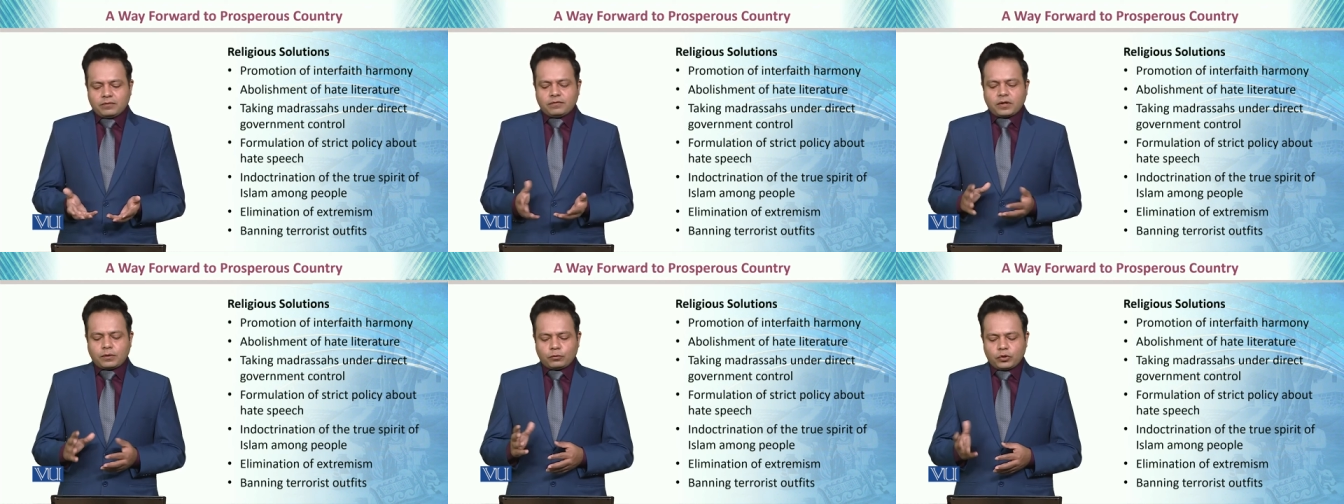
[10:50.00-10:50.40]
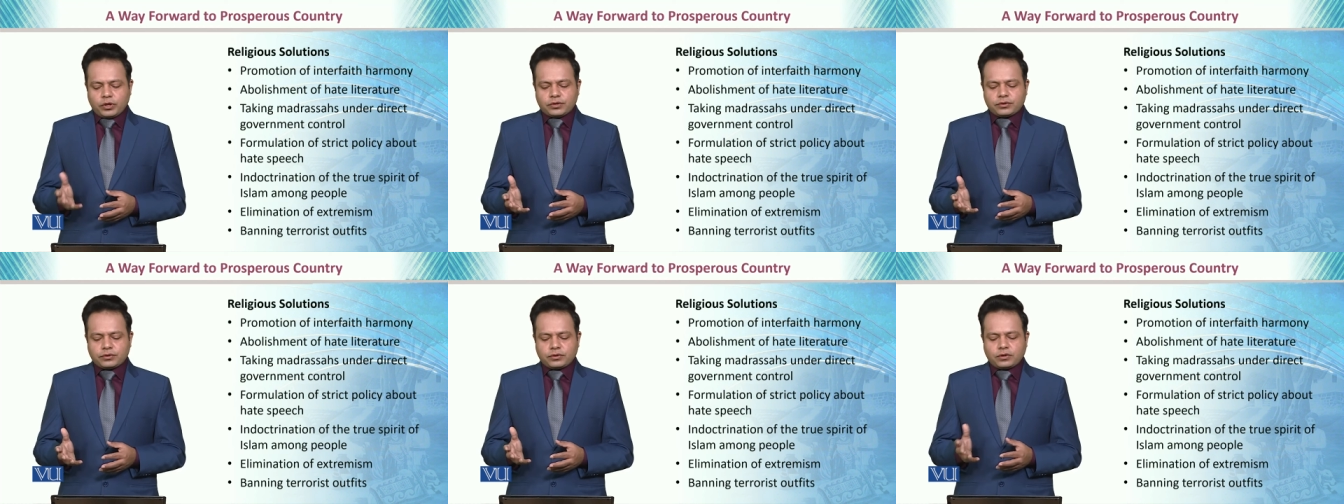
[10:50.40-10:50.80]

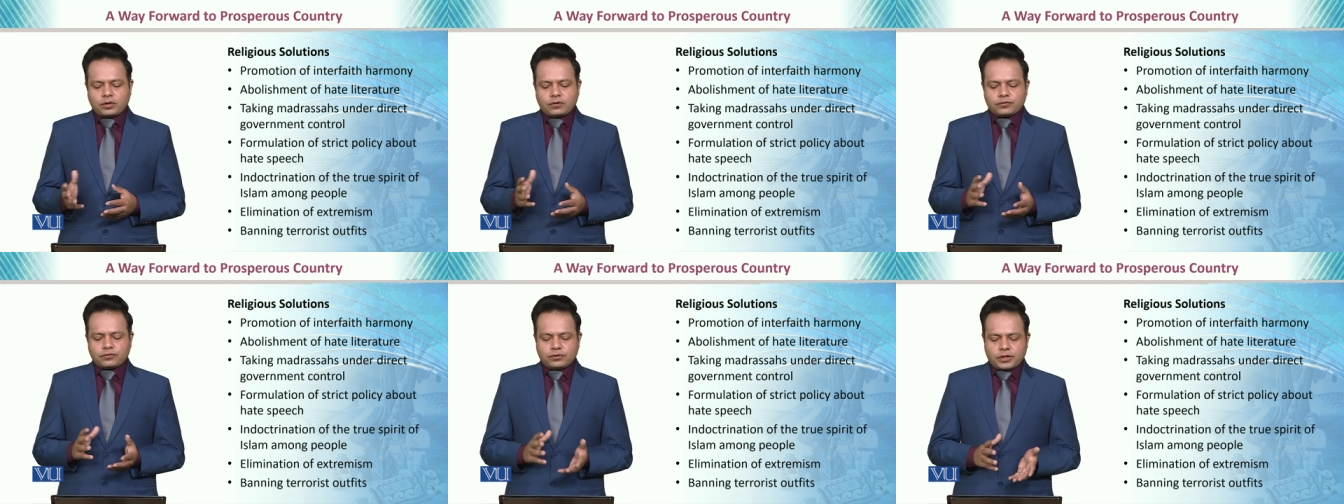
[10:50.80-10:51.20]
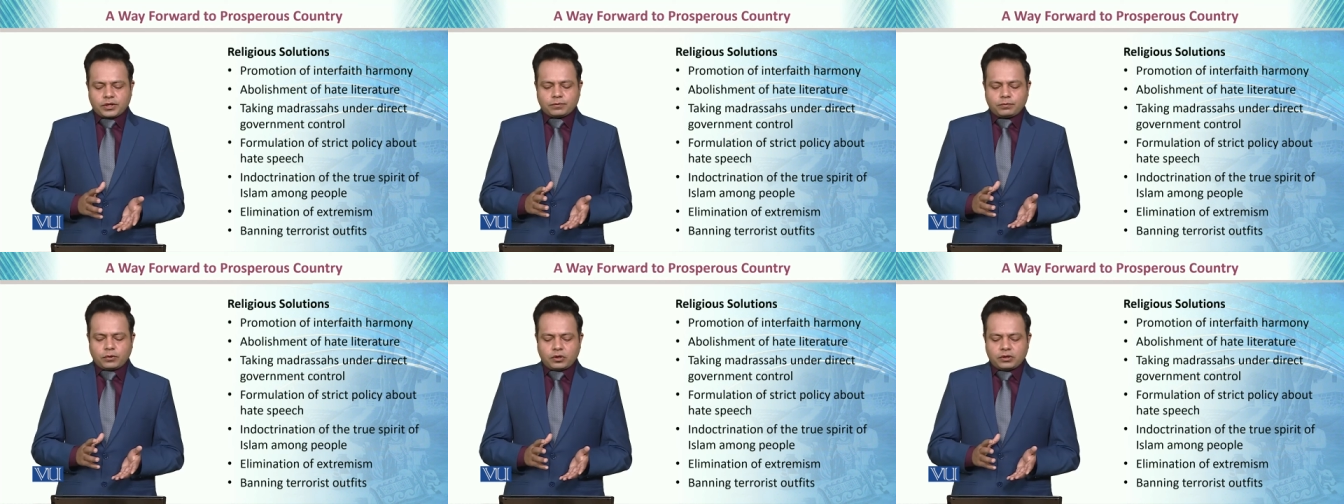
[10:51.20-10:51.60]
formulation of
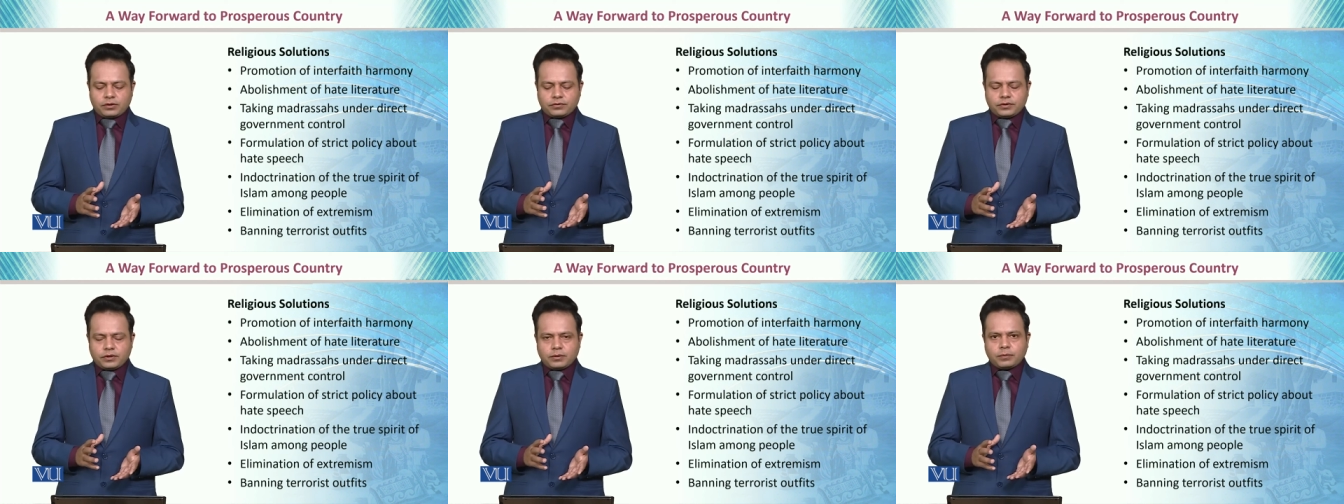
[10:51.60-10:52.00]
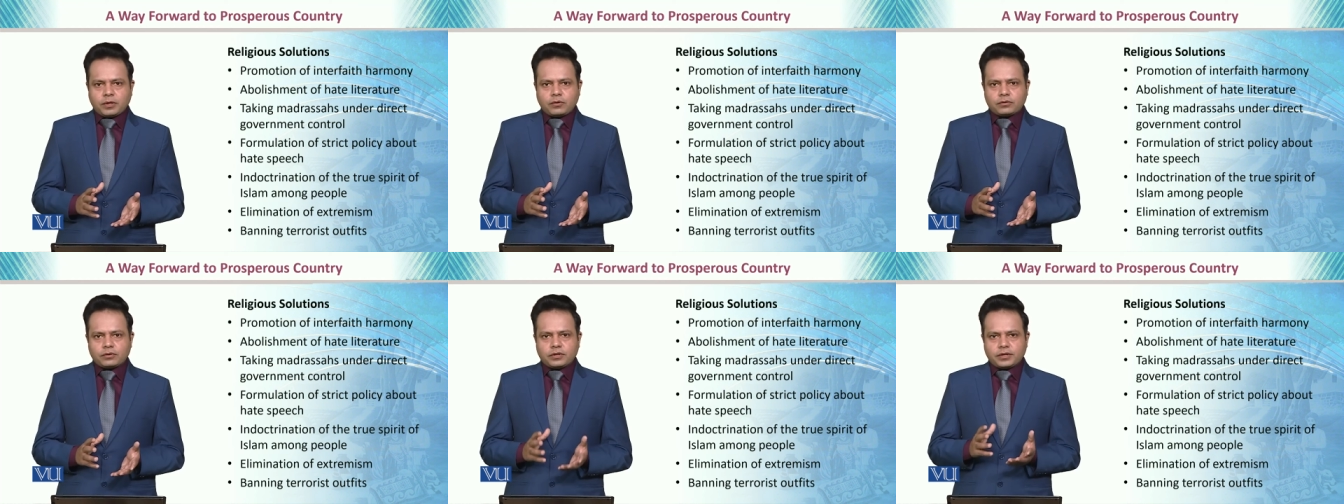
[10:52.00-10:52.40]
strict policy
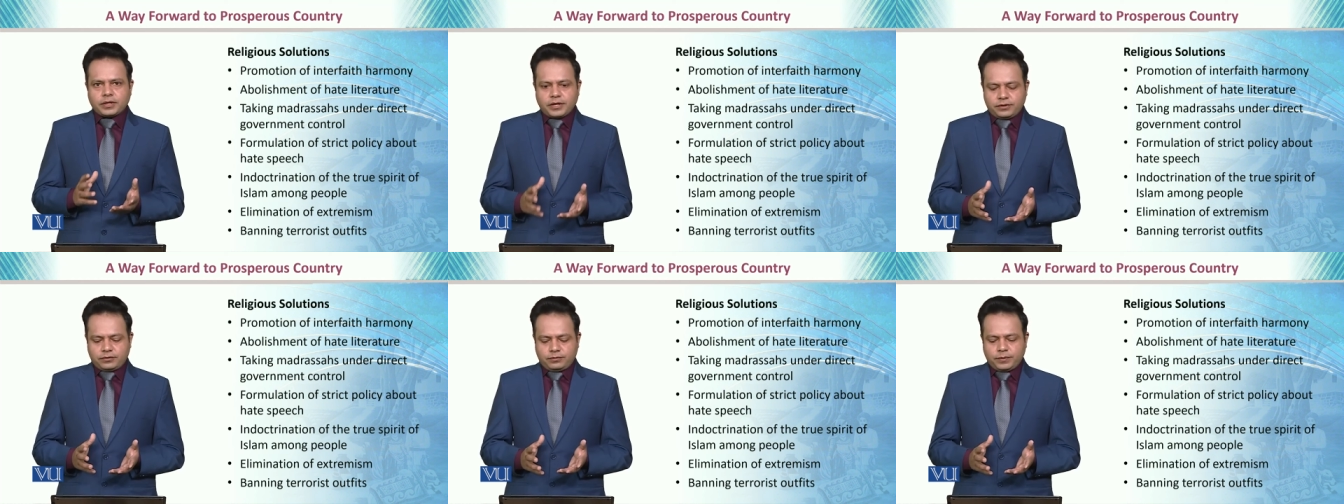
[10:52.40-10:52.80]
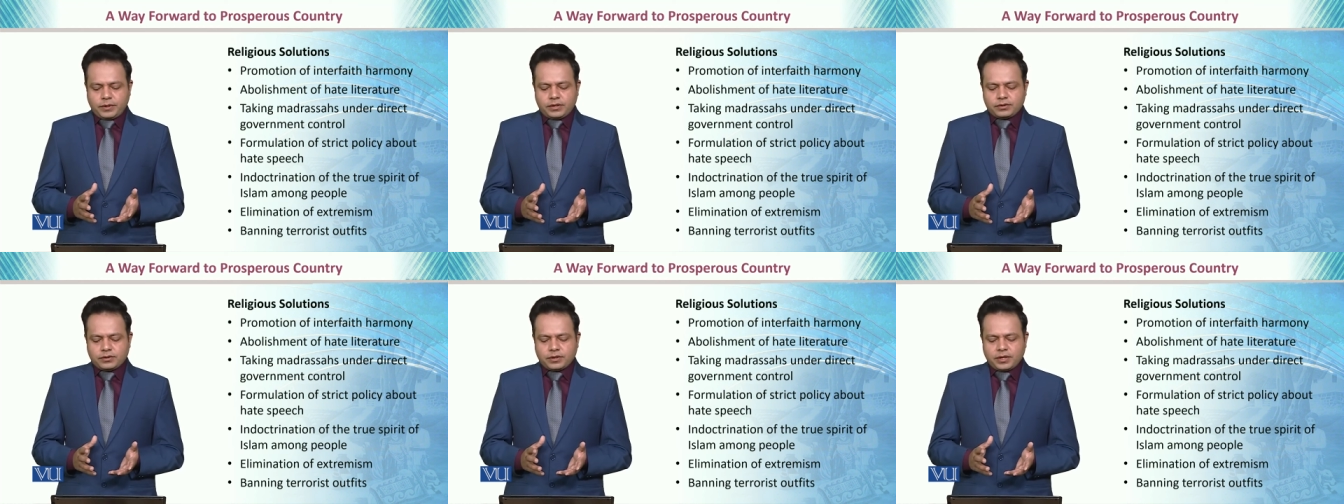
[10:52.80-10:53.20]
about the hate
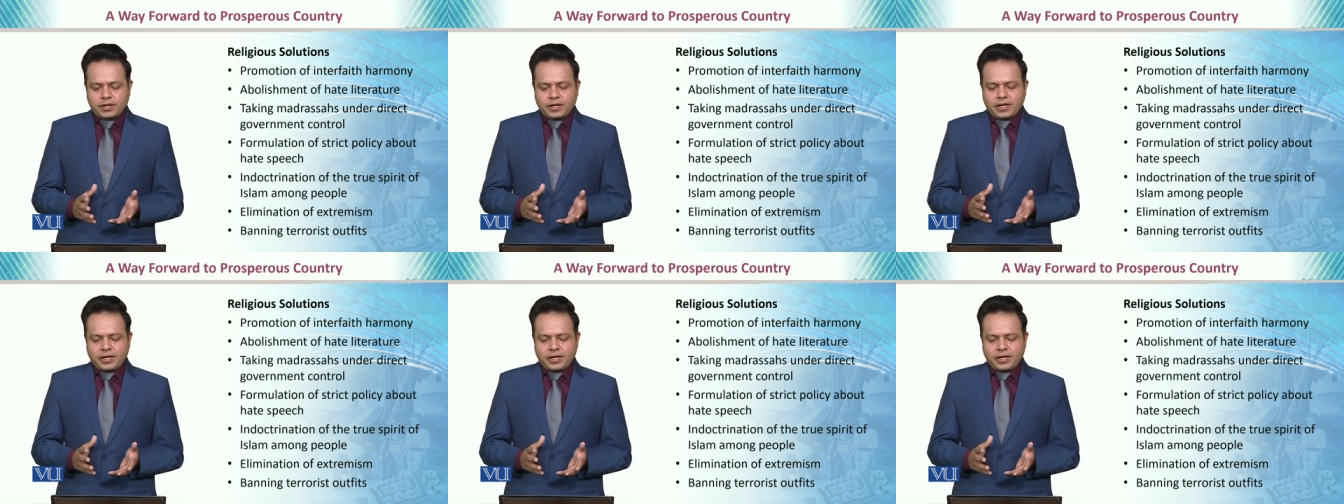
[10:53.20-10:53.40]
speech,